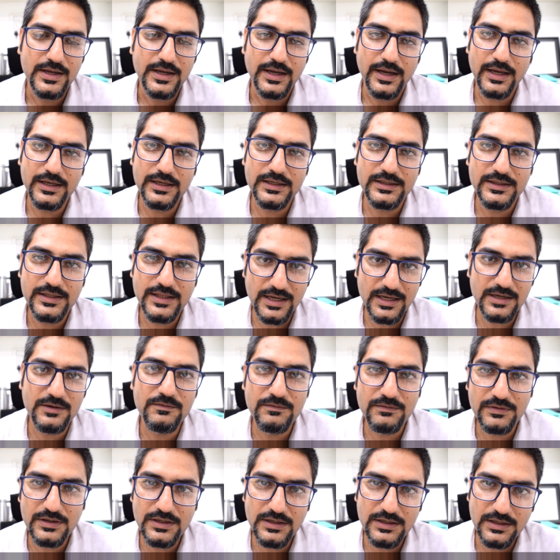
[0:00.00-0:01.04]
and
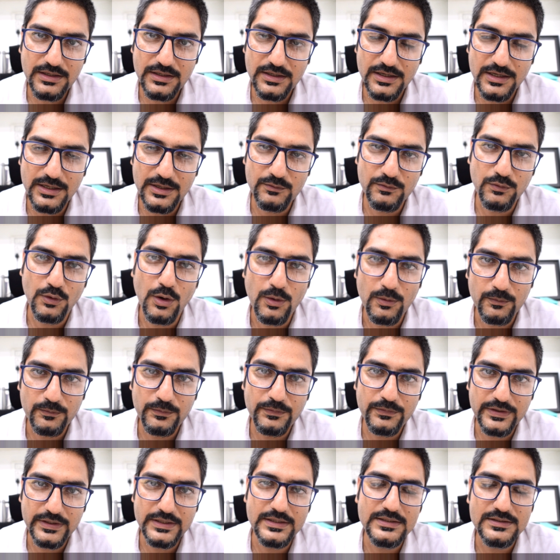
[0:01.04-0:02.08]
then we inform
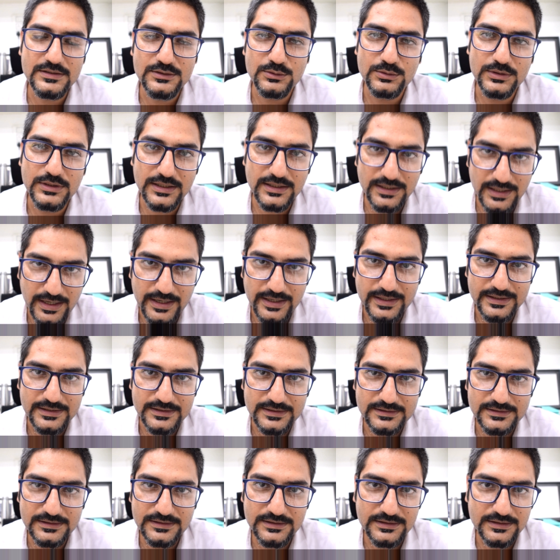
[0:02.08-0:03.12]
fees to the
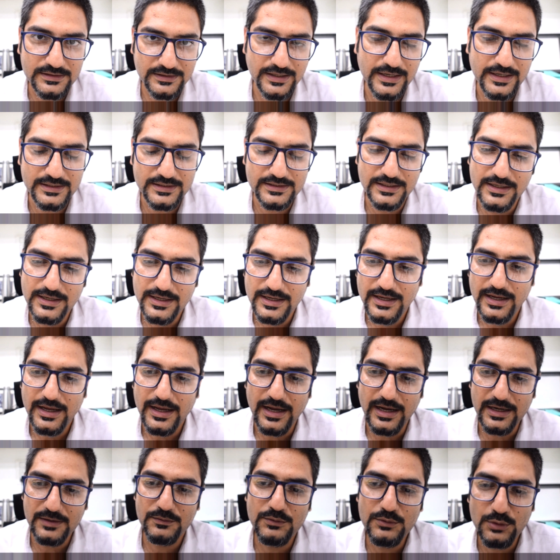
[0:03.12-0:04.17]
client, right?
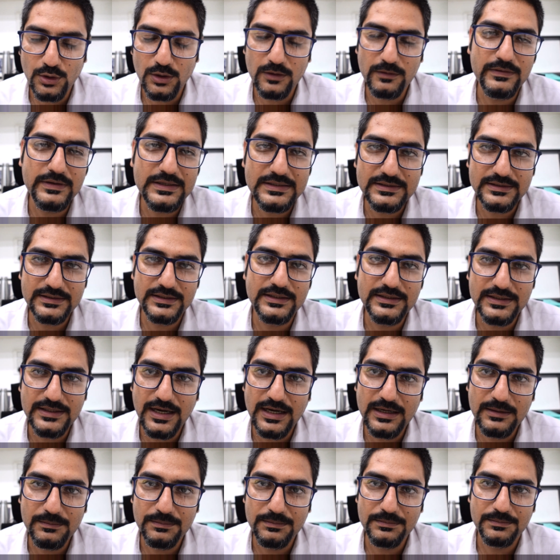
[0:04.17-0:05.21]
And we always say
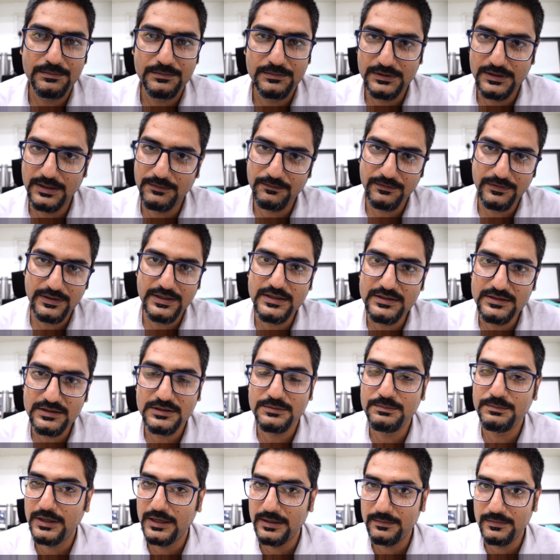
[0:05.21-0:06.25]
that the fees
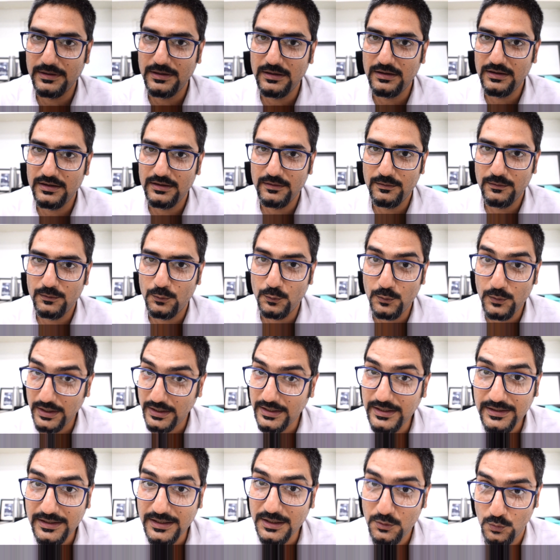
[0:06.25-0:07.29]
is payable
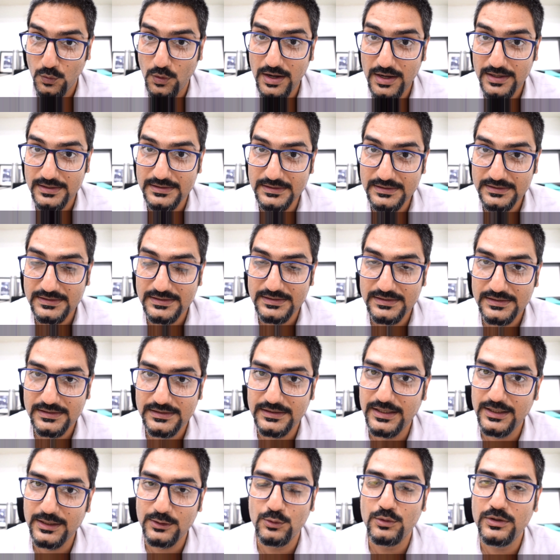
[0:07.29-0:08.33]
well in advance,
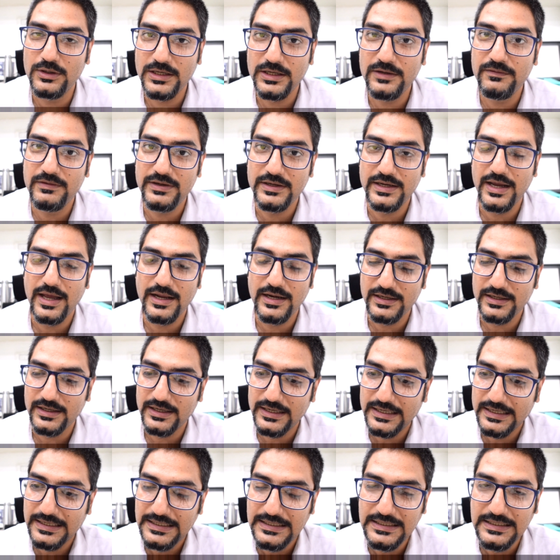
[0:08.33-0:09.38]
then only we can
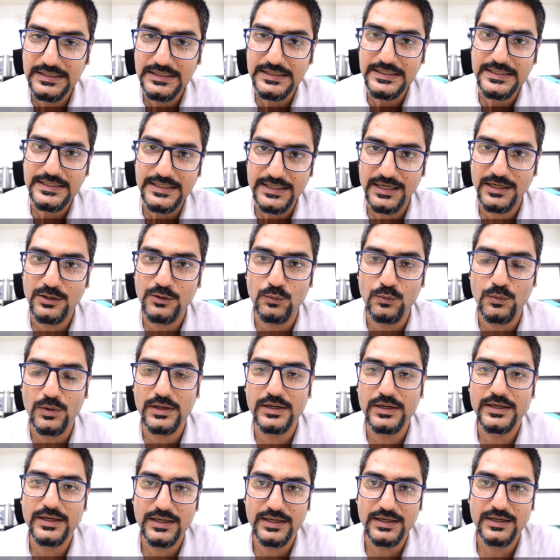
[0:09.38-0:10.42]
initiate
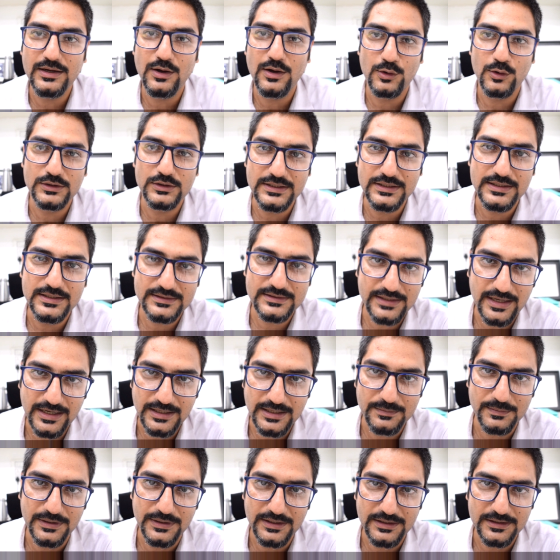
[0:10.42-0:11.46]
working on the
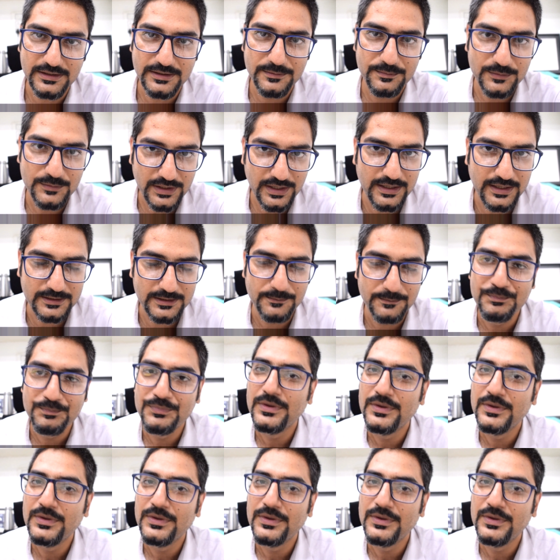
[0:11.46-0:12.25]
assignment, right?